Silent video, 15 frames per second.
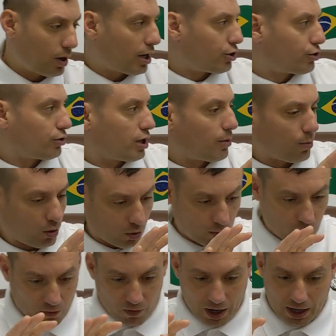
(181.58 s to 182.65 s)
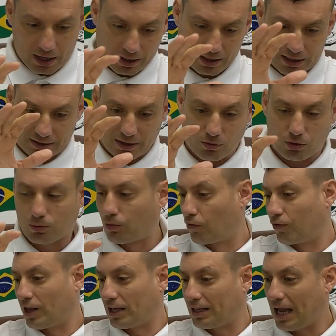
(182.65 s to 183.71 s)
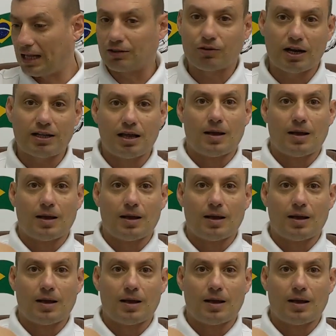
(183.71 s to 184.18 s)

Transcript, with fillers: Where should I move? I guess I will move like that, right?